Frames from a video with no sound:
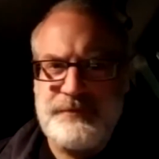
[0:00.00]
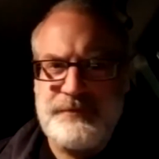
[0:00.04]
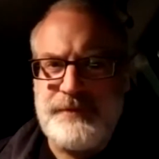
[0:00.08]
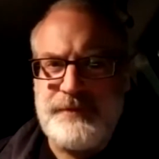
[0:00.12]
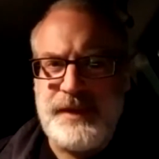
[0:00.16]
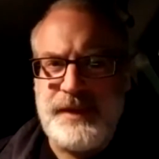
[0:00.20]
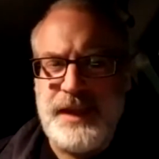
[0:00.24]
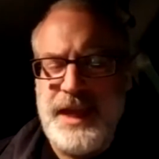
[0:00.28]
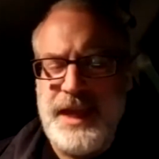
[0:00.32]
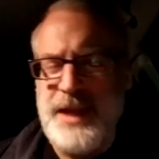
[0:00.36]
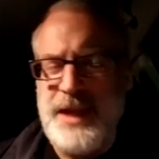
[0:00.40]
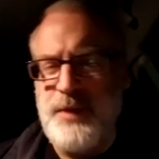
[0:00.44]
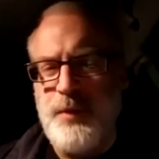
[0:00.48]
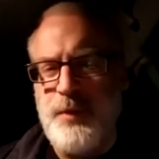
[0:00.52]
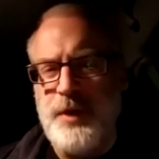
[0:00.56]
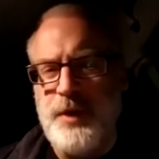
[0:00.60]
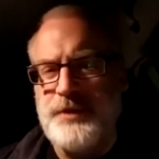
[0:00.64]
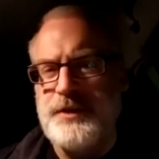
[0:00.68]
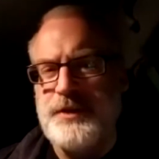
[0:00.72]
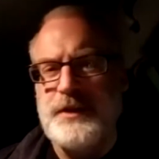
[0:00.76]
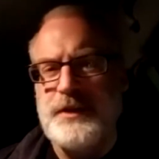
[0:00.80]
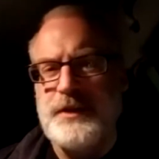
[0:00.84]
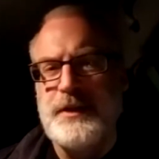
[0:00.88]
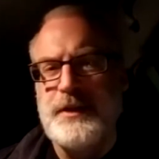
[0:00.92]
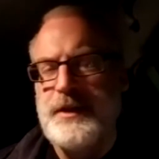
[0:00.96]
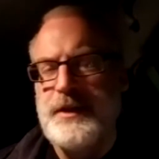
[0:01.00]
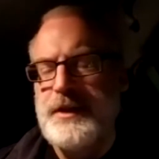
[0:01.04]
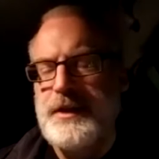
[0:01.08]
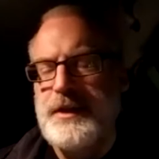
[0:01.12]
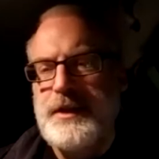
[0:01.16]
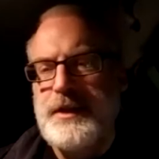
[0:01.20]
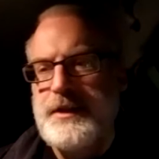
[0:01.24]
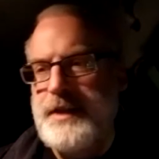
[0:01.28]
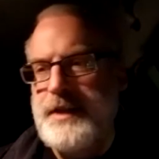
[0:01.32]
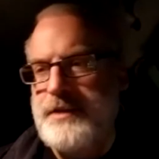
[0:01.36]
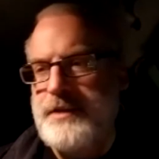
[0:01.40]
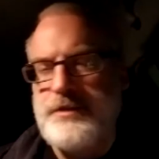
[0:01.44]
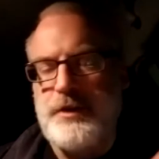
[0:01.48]
and it wasn't
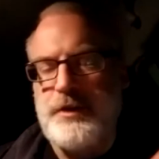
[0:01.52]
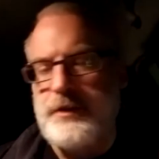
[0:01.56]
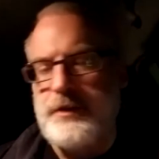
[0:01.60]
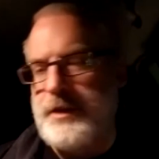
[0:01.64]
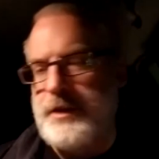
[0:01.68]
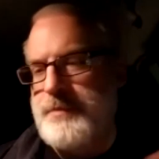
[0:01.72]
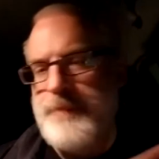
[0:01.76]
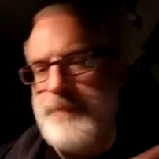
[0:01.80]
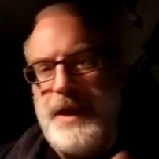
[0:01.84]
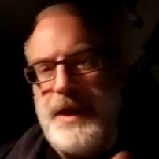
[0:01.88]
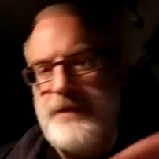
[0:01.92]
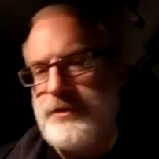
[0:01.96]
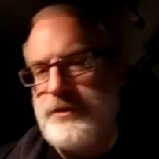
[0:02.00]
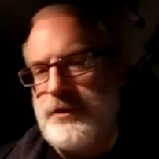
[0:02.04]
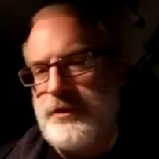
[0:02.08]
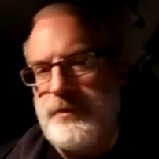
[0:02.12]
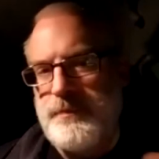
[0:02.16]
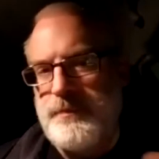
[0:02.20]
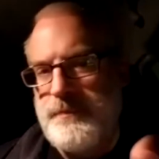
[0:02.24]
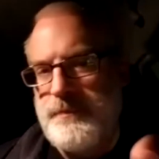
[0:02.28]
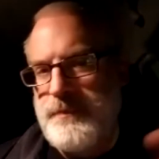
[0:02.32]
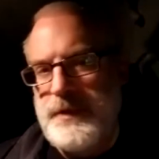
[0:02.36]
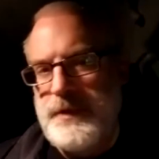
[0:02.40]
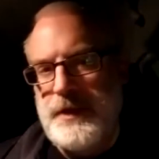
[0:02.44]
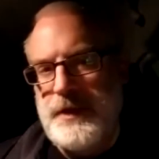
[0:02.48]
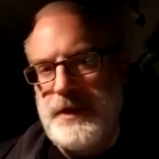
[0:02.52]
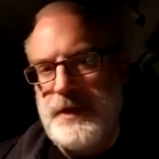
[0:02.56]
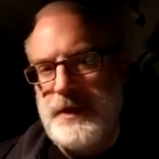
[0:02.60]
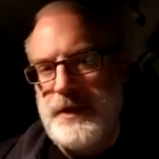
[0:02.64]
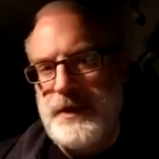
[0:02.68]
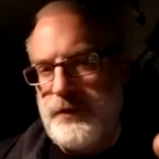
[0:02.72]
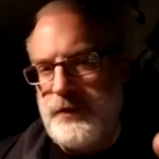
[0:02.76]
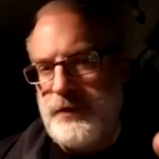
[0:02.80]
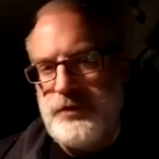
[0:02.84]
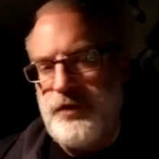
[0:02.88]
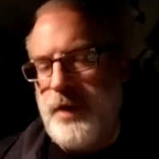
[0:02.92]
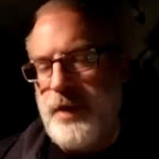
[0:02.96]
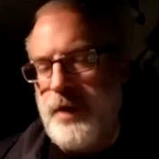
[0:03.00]
necessarily bass or
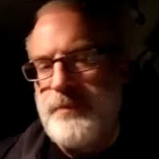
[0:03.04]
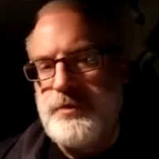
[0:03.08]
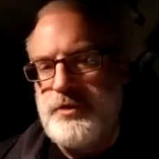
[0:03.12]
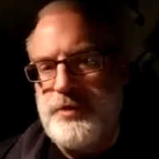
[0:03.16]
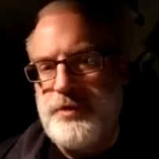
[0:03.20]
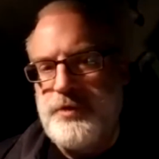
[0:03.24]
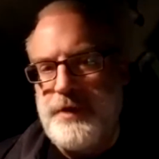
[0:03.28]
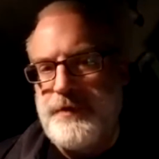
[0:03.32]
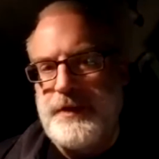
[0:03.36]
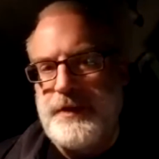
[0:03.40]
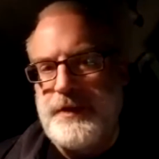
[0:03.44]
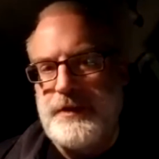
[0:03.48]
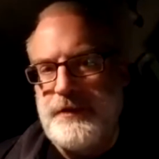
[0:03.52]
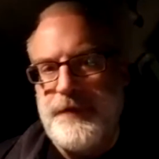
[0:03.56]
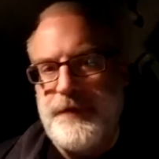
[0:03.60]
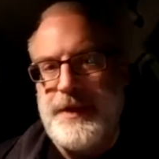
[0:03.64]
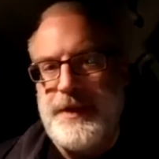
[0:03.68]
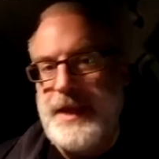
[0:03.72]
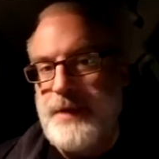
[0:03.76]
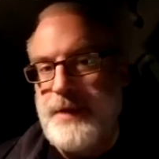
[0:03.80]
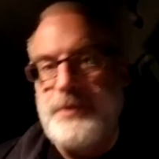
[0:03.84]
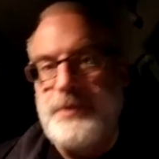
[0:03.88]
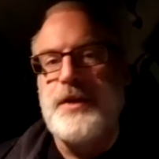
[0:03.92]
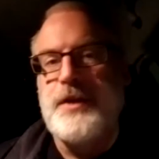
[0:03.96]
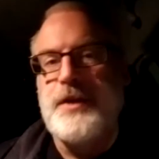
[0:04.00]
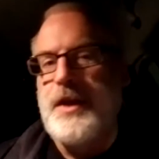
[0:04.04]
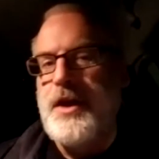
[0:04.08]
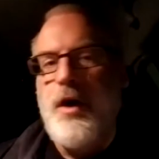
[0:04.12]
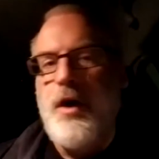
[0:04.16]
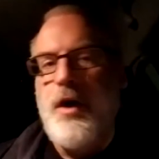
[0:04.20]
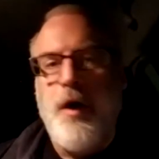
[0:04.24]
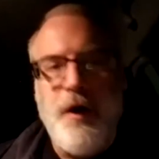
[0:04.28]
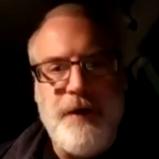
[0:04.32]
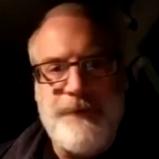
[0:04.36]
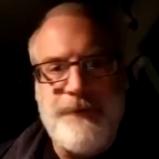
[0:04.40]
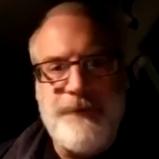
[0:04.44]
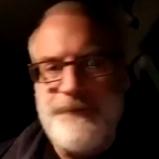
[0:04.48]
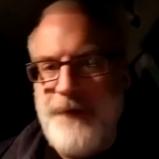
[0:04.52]
drum driven and stuff like that. It was
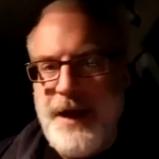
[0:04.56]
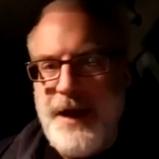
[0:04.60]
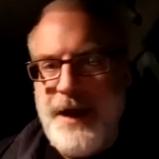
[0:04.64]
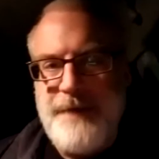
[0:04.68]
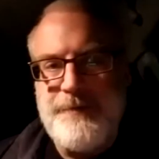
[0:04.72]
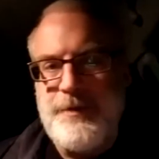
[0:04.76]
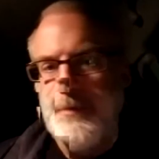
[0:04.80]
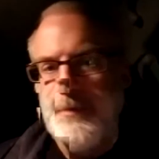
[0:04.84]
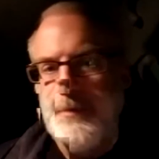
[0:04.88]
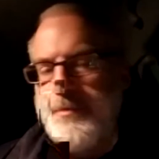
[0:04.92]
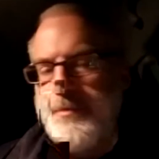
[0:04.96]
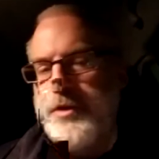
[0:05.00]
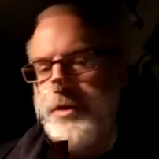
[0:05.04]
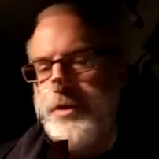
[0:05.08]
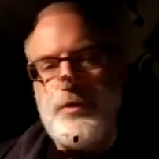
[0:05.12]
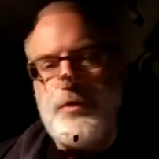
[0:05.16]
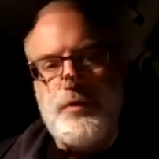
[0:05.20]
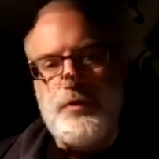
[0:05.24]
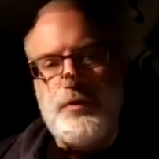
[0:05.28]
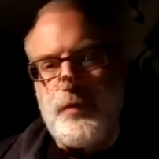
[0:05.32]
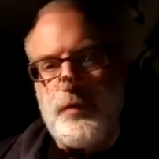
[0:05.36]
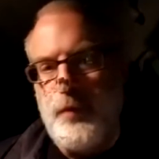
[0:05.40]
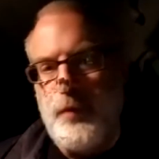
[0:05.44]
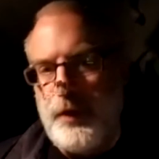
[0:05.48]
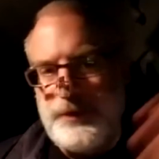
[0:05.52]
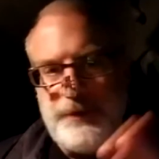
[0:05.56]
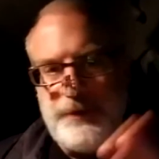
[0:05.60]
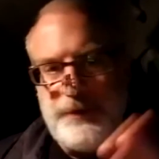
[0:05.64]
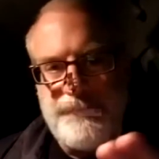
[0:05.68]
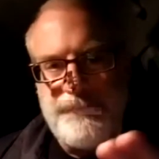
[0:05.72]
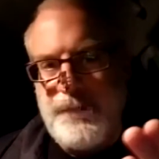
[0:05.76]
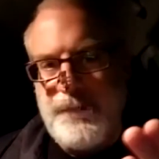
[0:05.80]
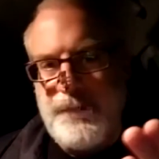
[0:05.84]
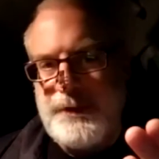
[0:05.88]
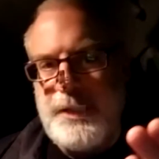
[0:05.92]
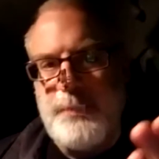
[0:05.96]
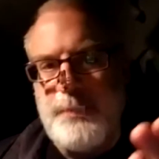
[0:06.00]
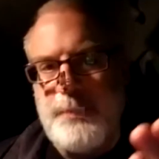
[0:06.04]
all 5 of them knew what the
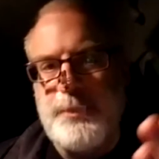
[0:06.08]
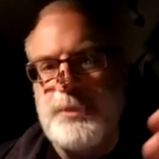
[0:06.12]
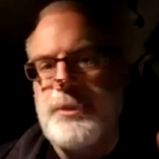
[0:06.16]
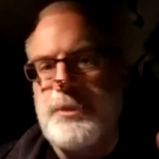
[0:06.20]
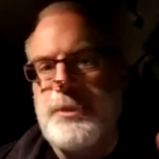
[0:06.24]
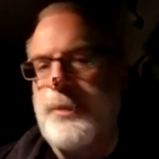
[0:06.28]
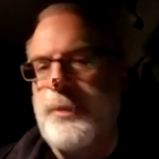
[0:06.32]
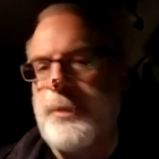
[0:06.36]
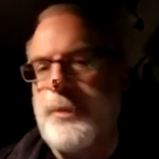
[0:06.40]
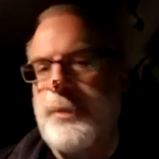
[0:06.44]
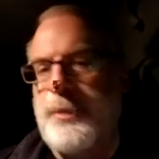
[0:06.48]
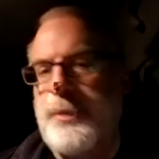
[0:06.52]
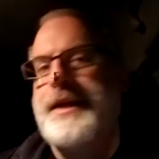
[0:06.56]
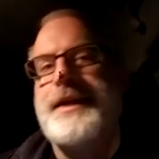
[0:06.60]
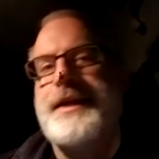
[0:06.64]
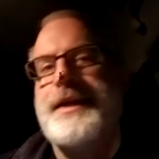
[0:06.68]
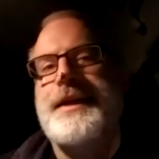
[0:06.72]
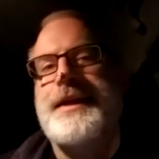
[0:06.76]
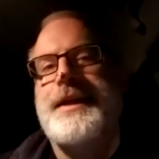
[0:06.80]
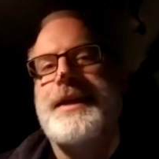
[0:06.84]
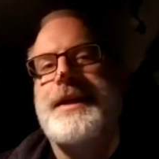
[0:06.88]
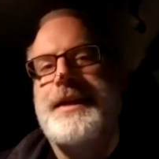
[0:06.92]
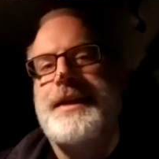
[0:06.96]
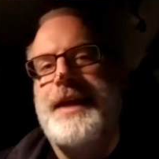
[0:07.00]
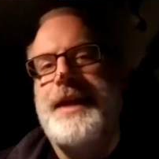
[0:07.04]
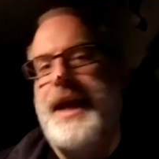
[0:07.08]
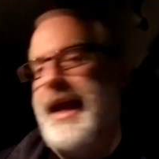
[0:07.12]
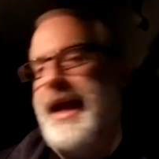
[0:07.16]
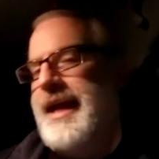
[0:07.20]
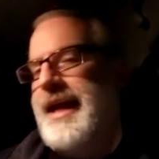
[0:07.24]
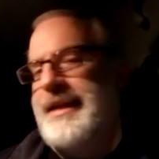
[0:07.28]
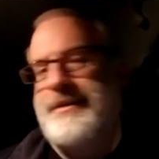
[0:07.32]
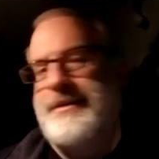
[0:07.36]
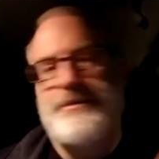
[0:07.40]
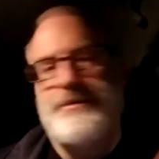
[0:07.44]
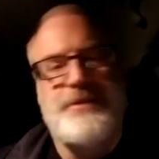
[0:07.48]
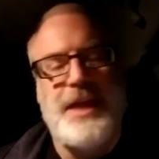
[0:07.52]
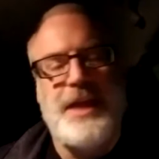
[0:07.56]
fuck they were doing,
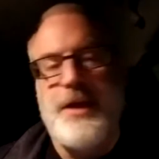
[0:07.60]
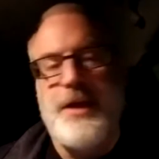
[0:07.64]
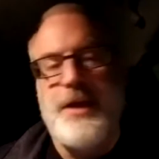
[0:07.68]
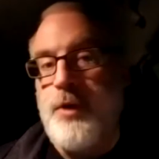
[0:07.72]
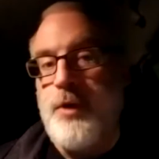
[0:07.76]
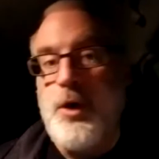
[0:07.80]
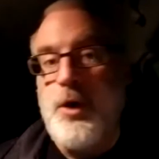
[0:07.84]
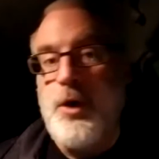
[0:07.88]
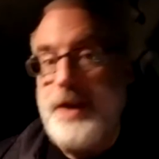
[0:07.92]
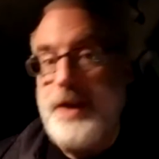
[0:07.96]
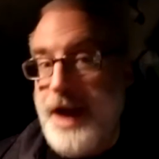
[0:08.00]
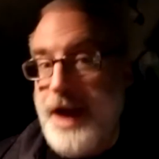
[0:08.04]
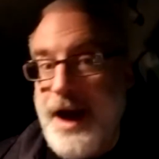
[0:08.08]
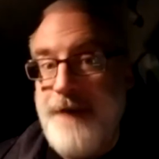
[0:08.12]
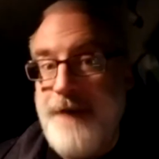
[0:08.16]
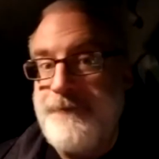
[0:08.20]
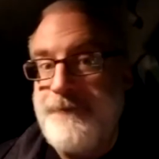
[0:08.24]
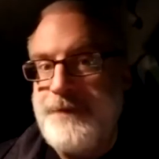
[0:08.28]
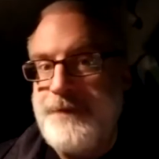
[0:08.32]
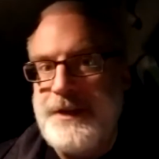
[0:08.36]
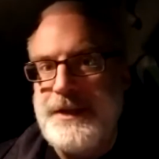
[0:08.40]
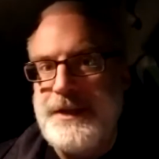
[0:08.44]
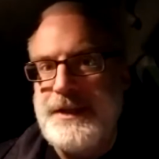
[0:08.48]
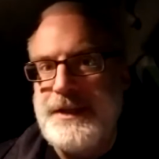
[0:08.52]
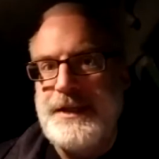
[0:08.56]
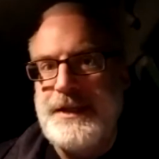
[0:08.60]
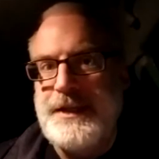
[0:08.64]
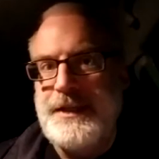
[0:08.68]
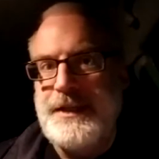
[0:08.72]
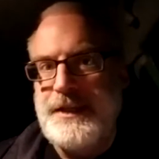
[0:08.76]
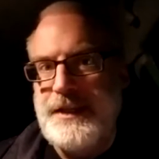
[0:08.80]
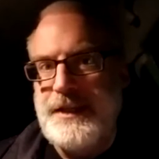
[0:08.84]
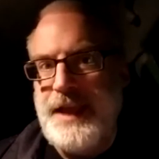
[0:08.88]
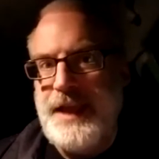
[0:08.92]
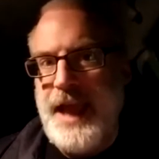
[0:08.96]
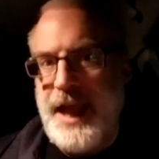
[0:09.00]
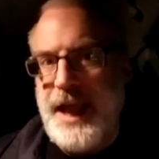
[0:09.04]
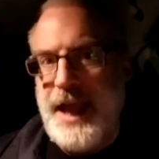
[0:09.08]
and they were all confident
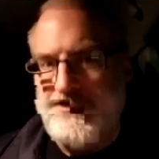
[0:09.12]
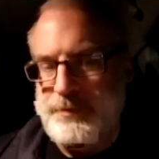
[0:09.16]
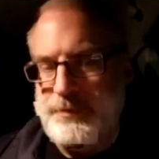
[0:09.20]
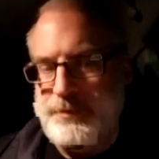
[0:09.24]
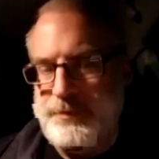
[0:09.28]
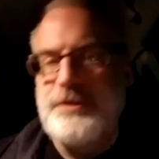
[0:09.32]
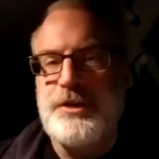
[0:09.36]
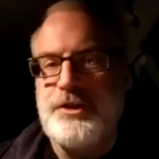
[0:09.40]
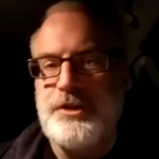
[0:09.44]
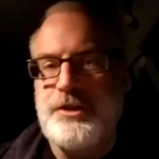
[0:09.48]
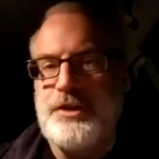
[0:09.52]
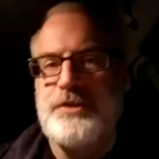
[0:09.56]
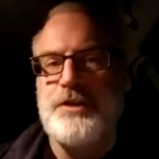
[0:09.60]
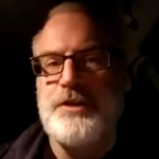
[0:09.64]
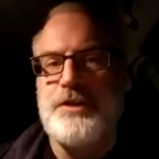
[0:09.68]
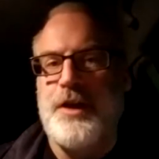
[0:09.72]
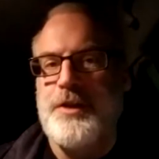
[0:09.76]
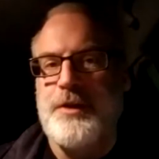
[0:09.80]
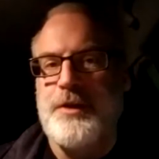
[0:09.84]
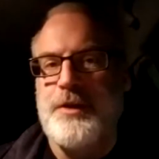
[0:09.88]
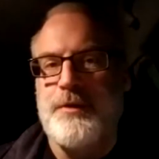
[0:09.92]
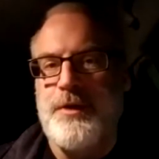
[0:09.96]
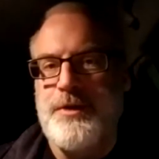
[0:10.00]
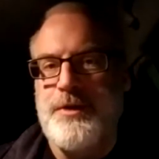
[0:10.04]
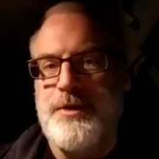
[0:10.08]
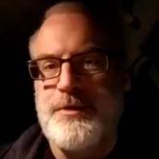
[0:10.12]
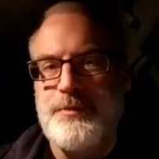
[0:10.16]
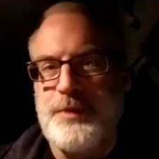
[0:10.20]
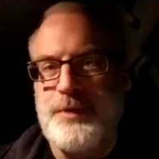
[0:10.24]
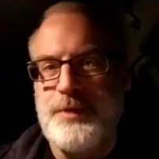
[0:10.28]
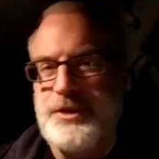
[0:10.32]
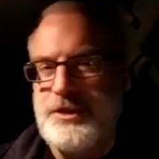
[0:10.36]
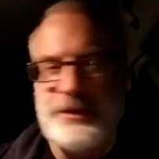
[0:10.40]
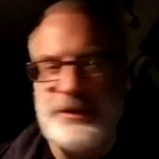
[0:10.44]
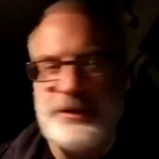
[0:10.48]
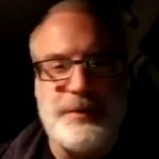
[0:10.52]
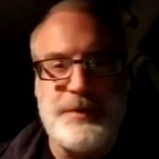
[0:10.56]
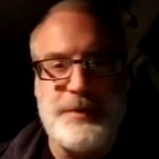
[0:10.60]
as musicians on their own, which
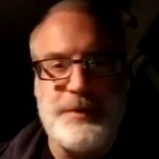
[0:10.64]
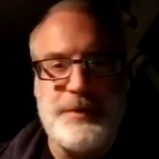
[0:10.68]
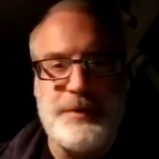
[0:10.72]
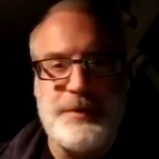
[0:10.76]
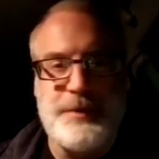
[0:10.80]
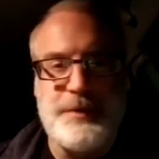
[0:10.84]
is something